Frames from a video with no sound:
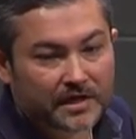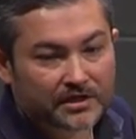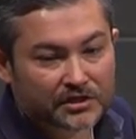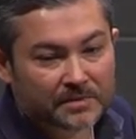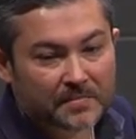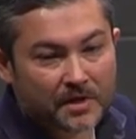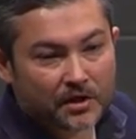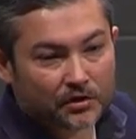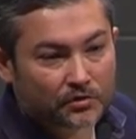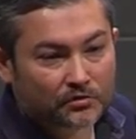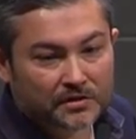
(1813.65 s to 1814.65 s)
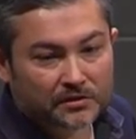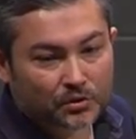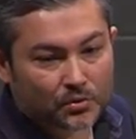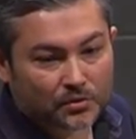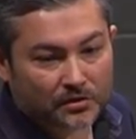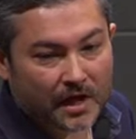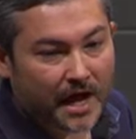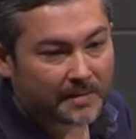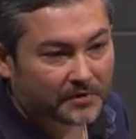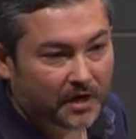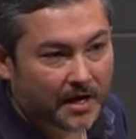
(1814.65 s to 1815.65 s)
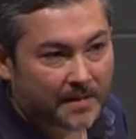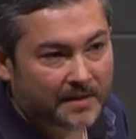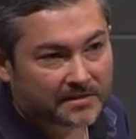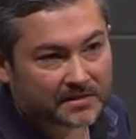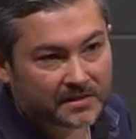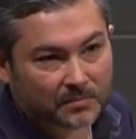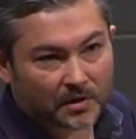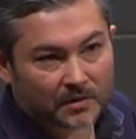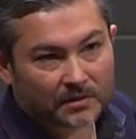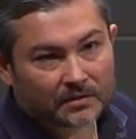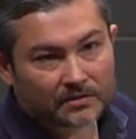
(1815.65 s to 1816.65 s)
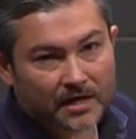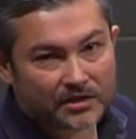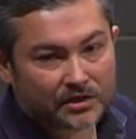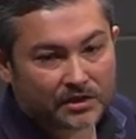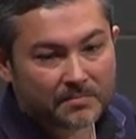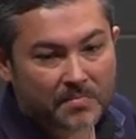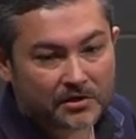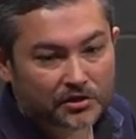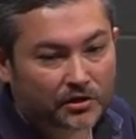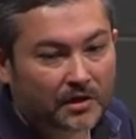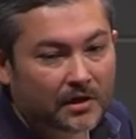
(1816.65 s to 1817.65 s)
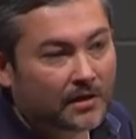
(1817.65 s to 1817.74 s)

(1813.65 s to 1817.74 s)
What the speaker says: actually using tools like App Dynamics and Splunk to actually measure,